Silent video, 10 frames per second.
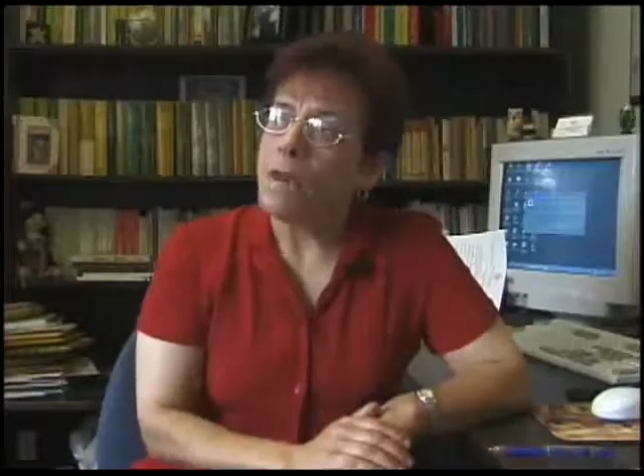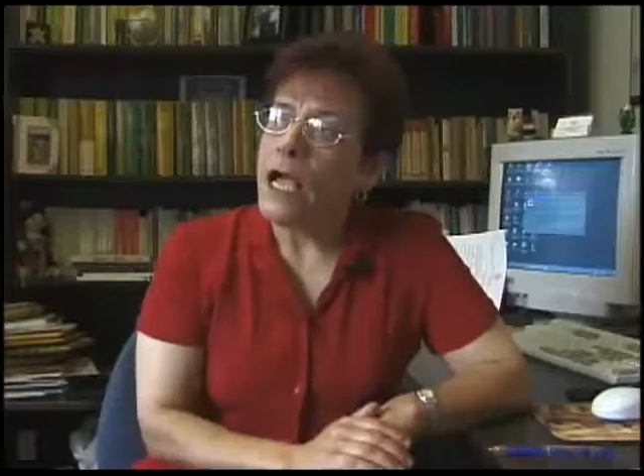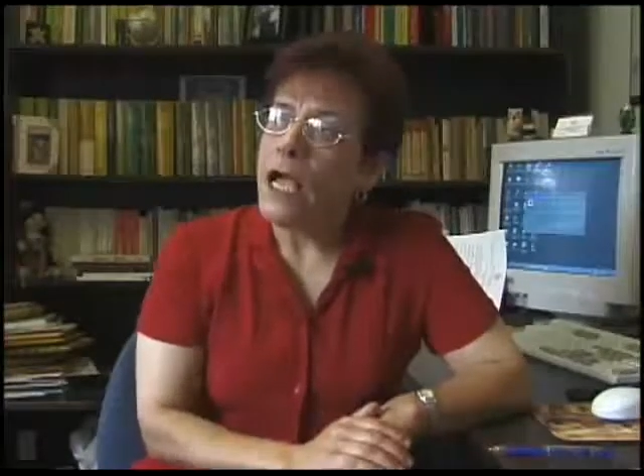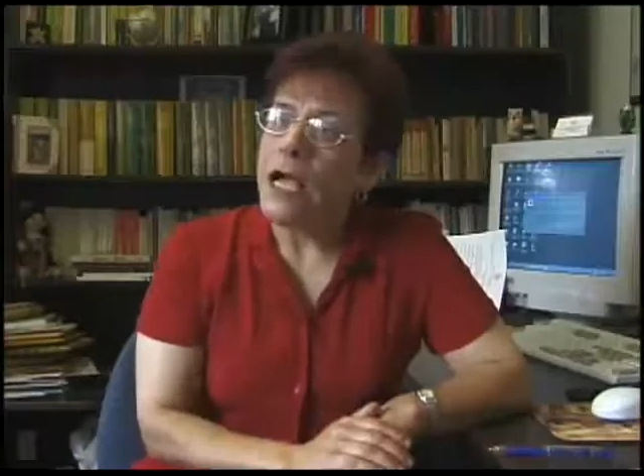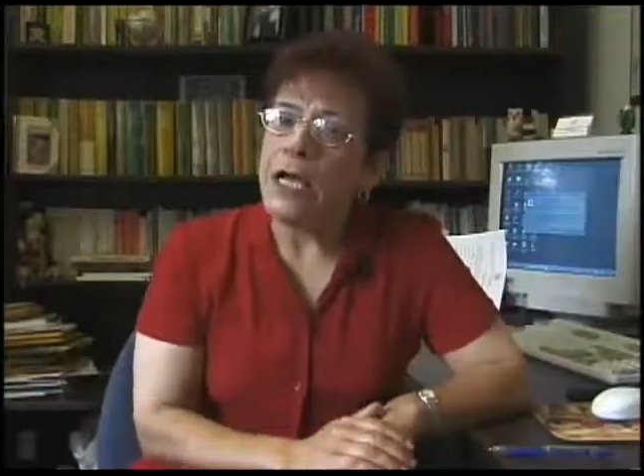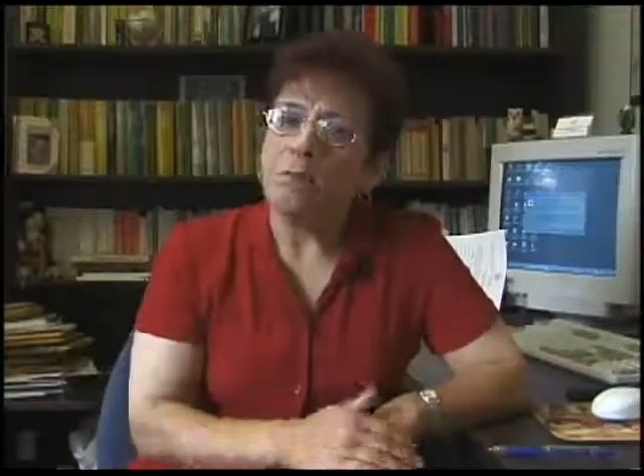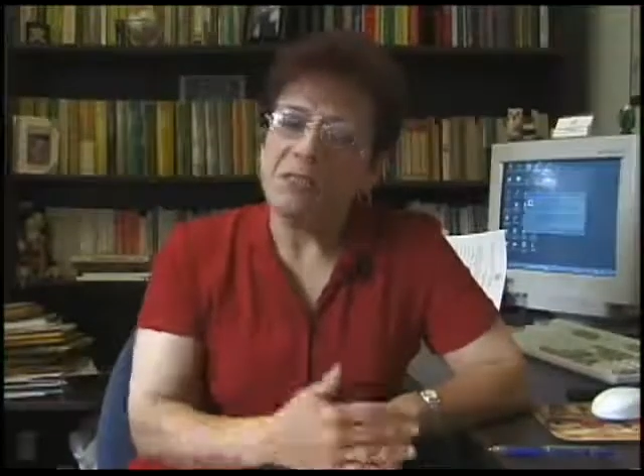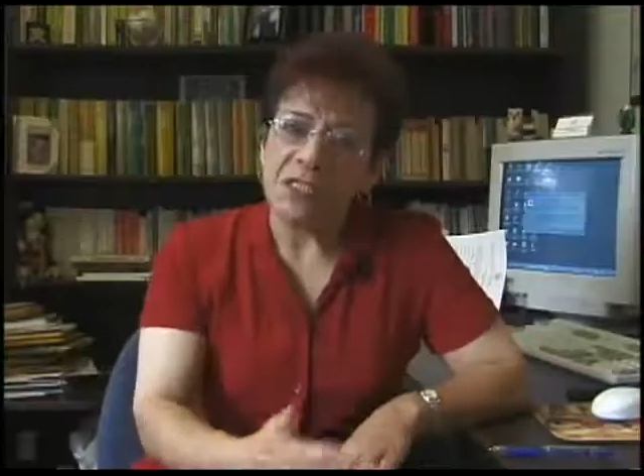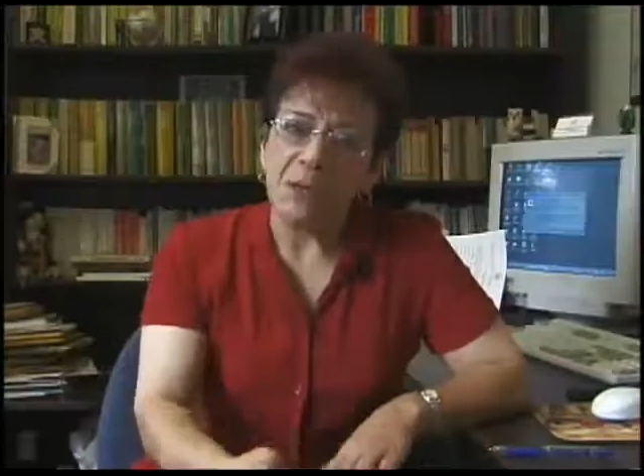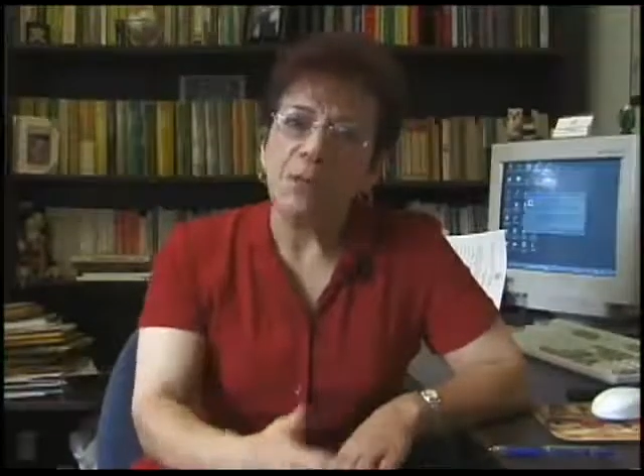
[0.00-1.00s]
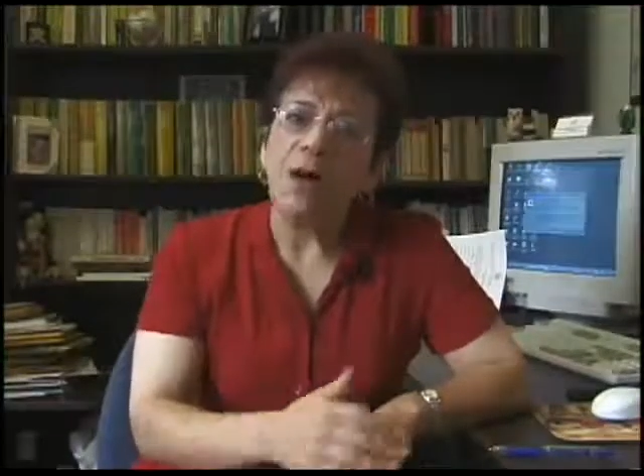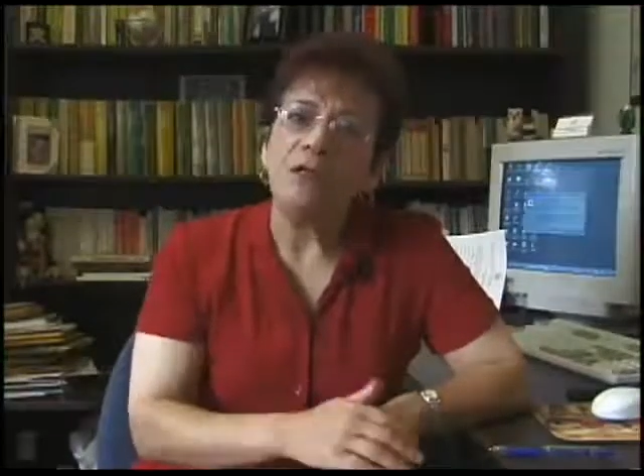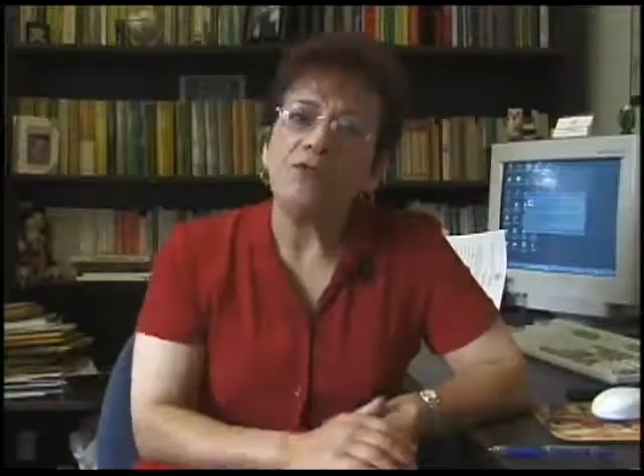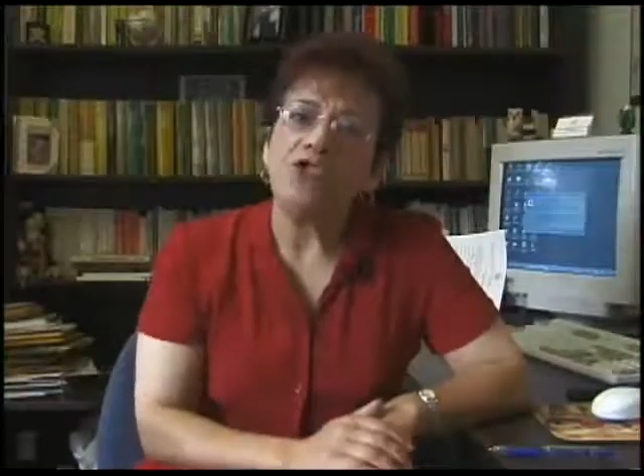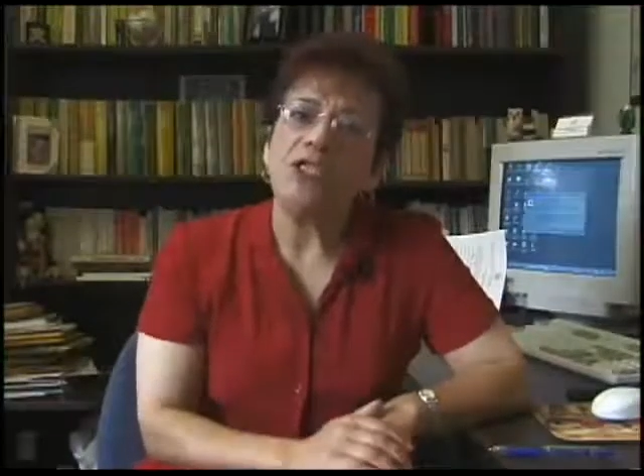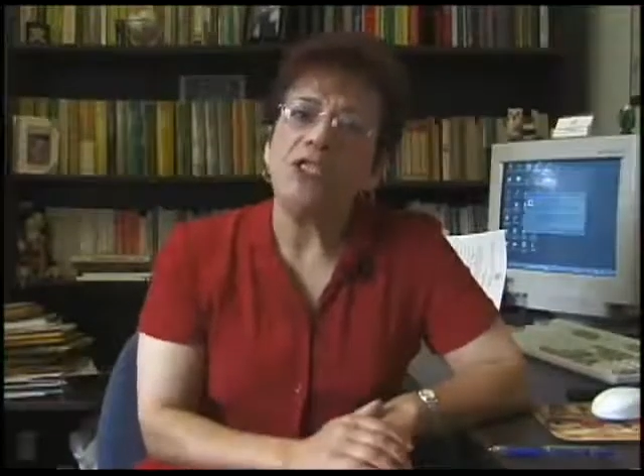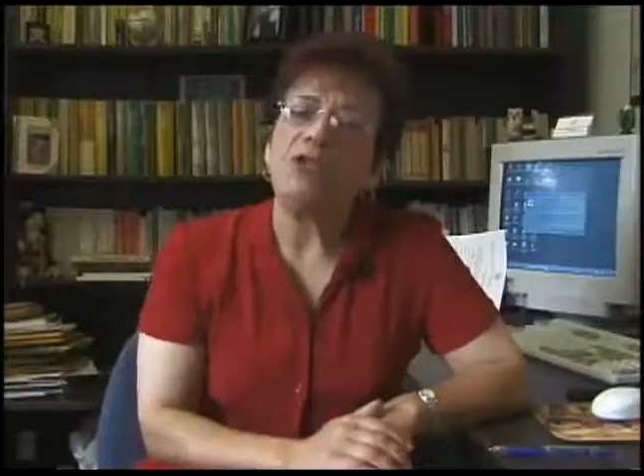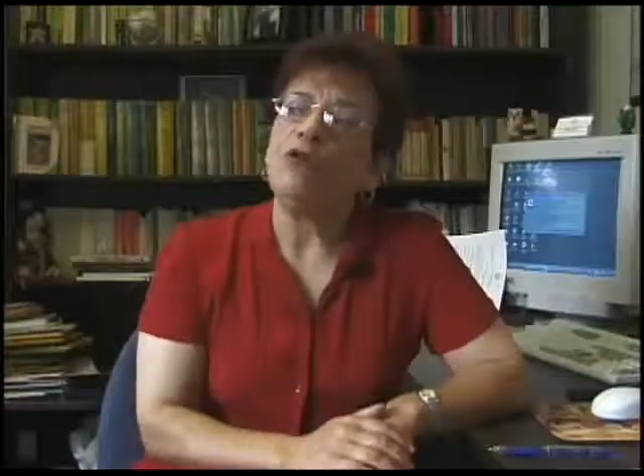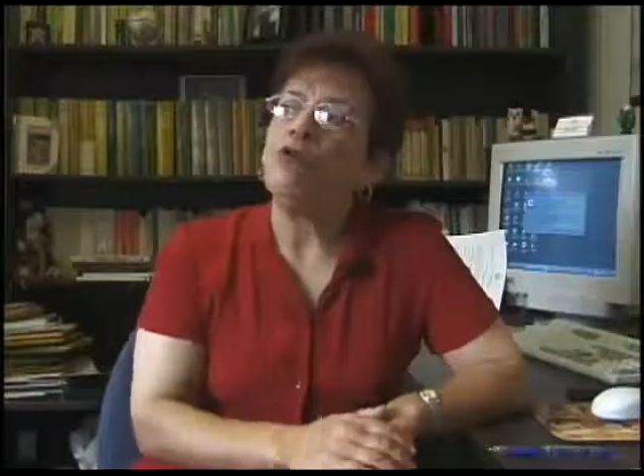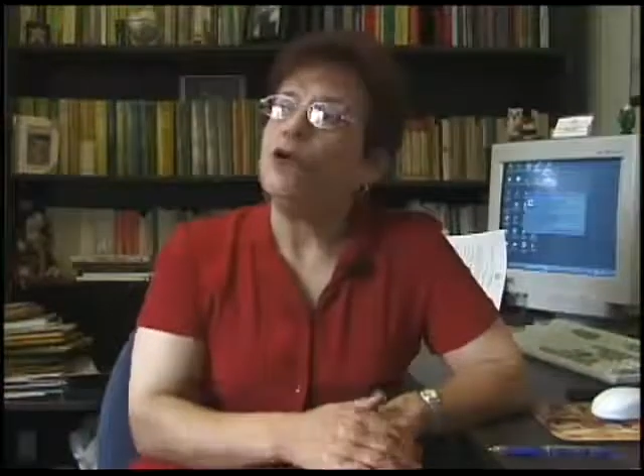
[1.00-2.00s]

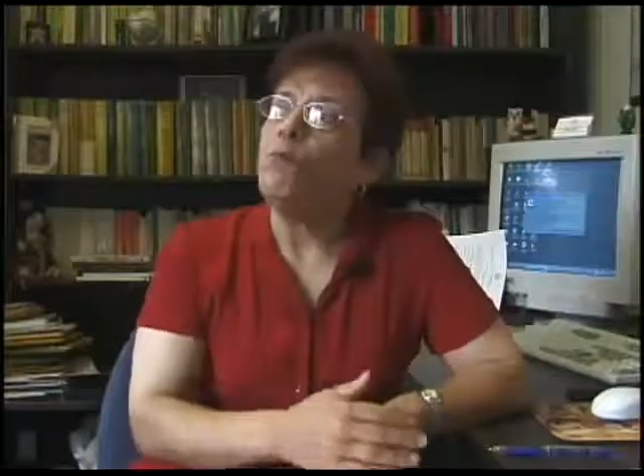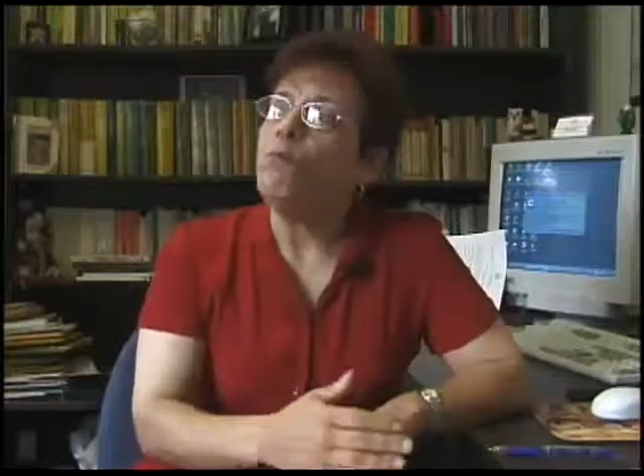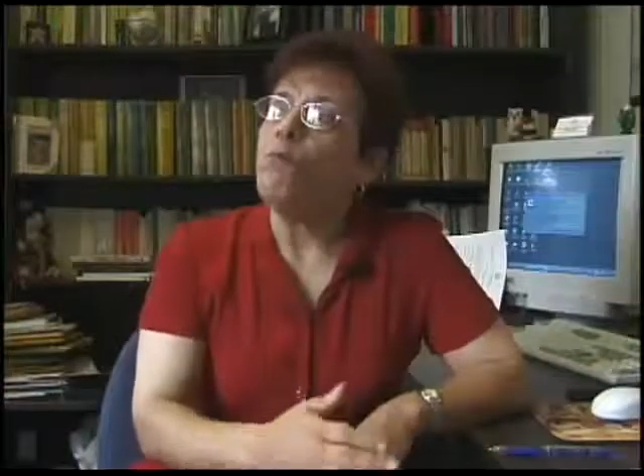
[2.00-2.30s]
epistemology or